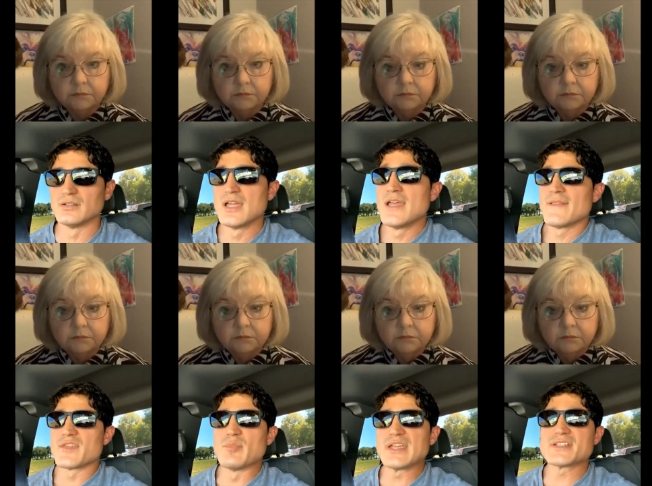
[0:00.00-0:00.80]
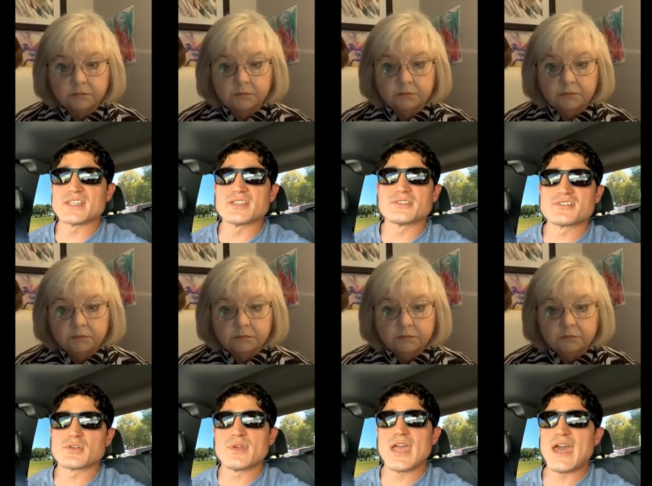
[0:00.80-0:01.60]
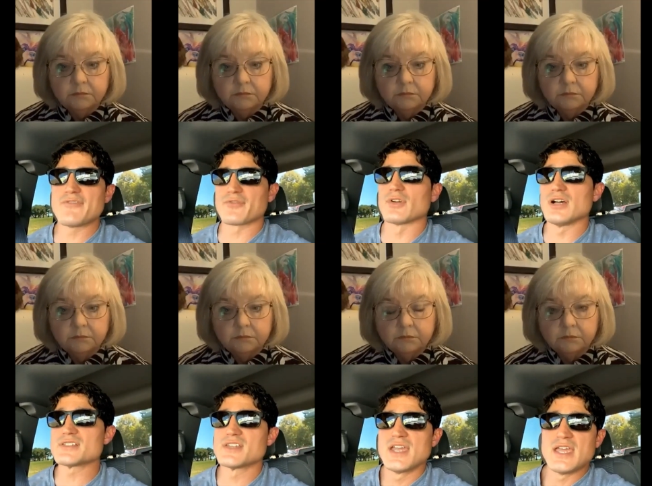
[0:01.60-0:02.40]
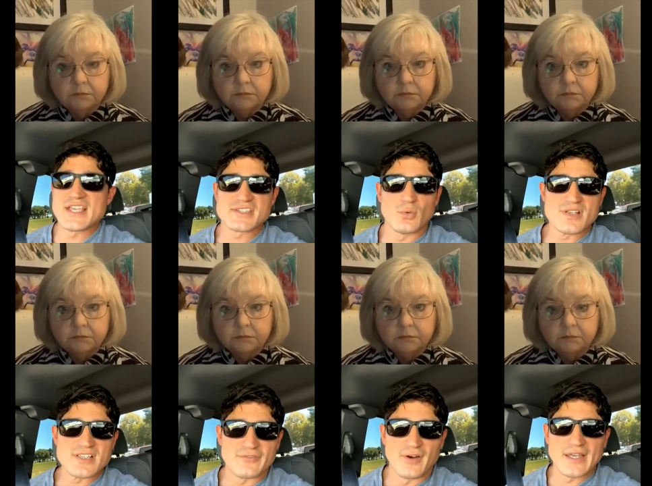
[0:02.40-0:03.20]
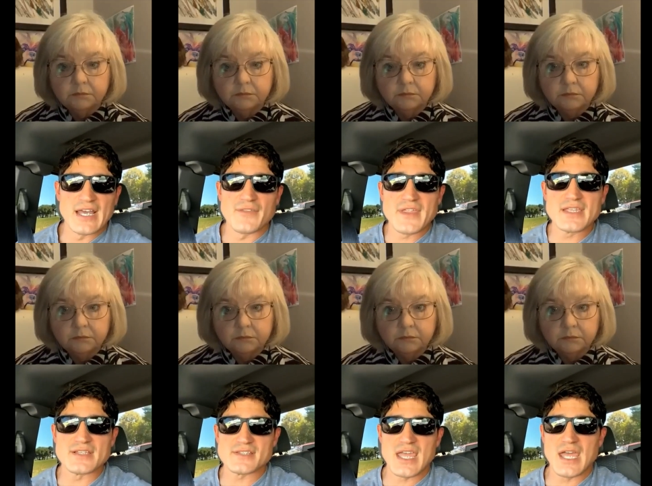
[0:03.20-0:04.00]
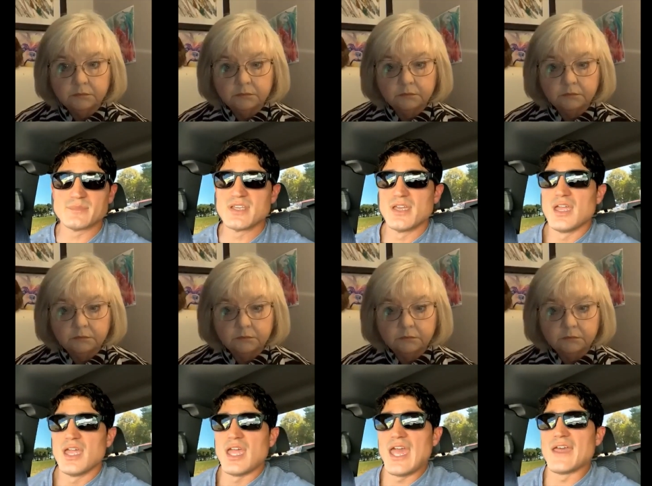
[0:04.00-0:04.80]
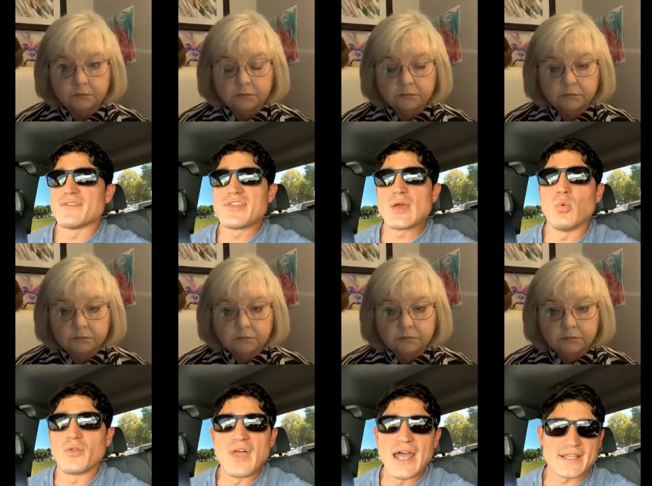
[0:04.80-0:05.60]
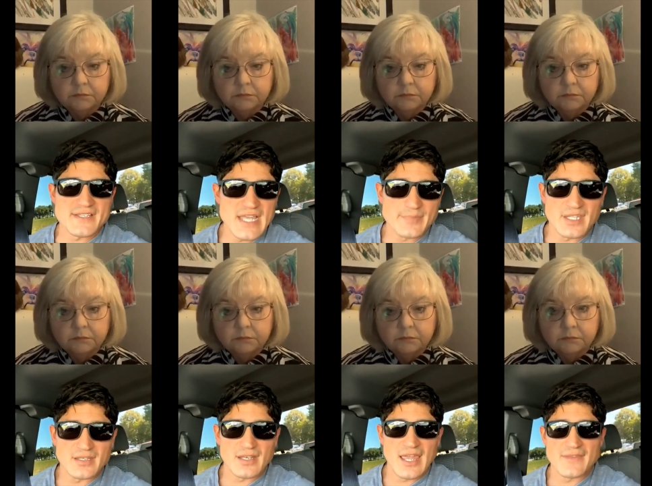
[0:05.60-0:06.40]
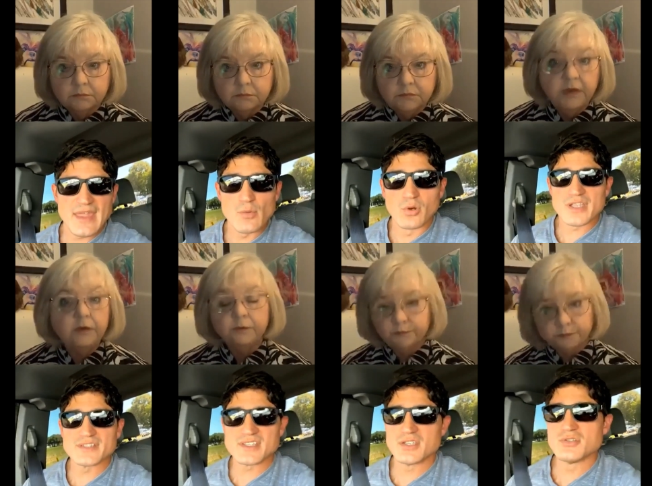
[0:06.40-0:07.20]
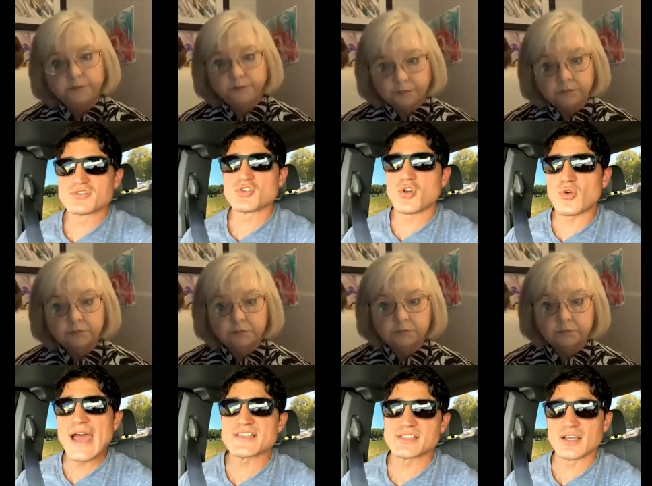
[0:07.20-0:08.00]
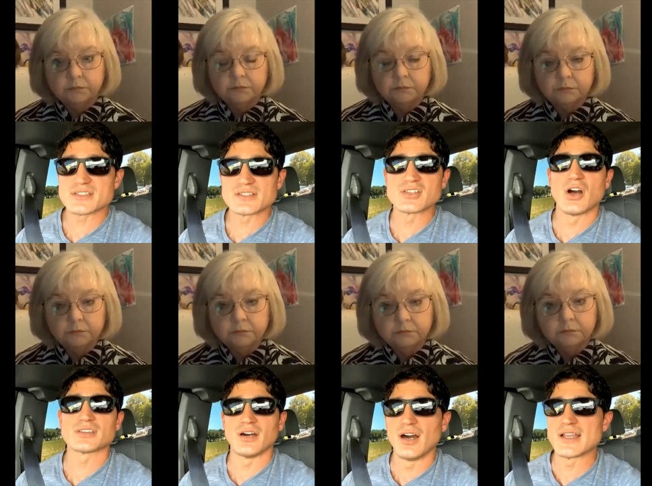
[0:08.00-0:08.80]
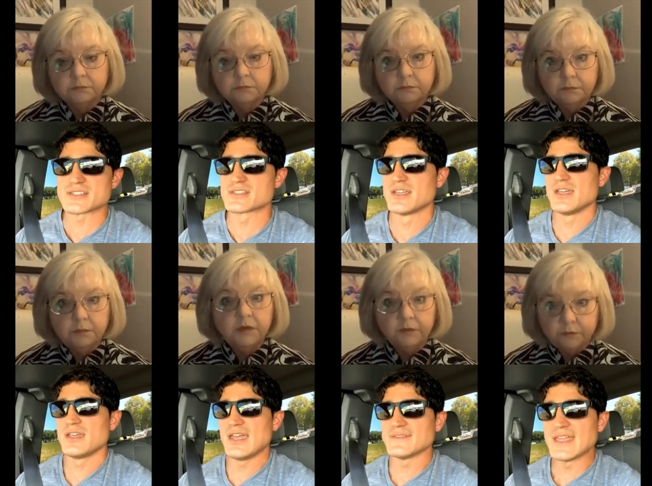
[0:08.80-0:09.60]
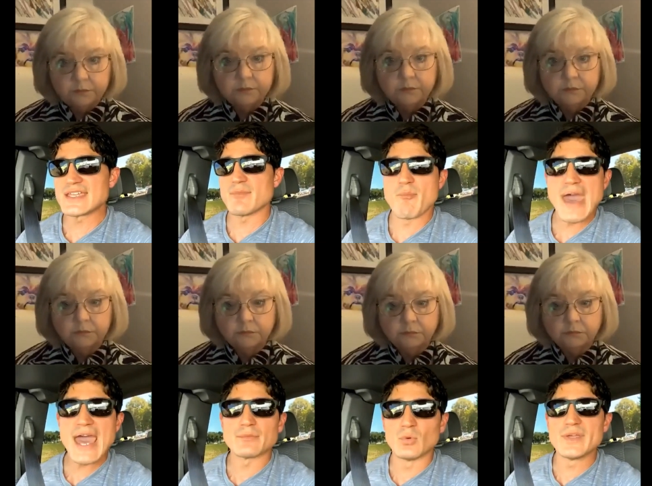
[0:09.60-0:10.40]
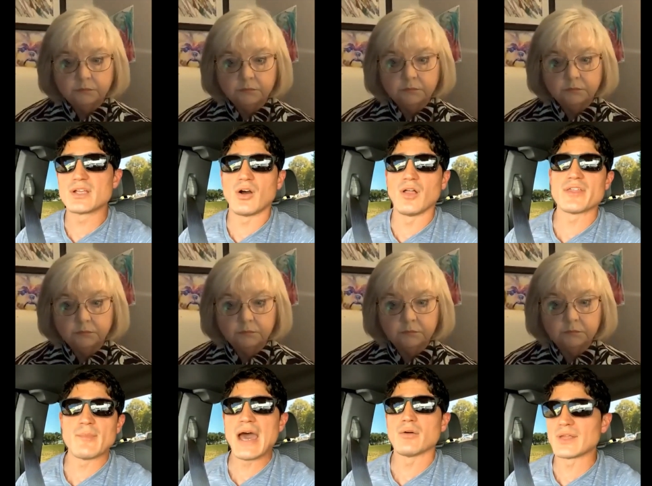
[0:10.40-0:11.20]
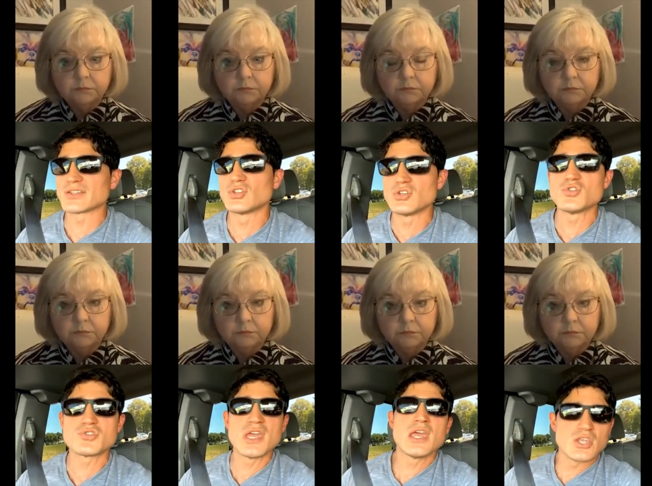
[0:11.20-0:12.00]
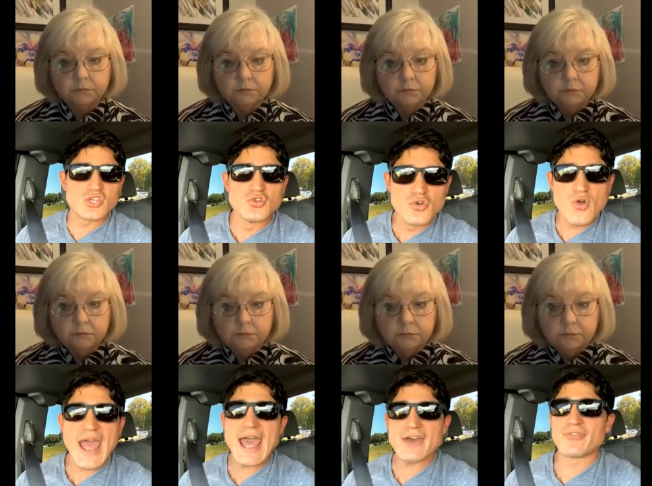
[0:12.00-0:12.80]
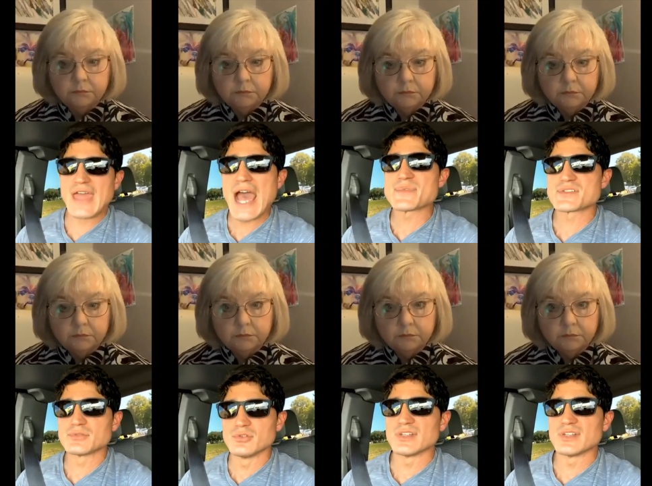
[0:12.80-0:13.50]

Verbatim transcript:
Speaker 1: the biggest issues that we have for us is the ones that find out they get scammed and they will not accept it and they will yeah. continue to harass us and talk to us and they get mad when we call them out like do you you have absolutely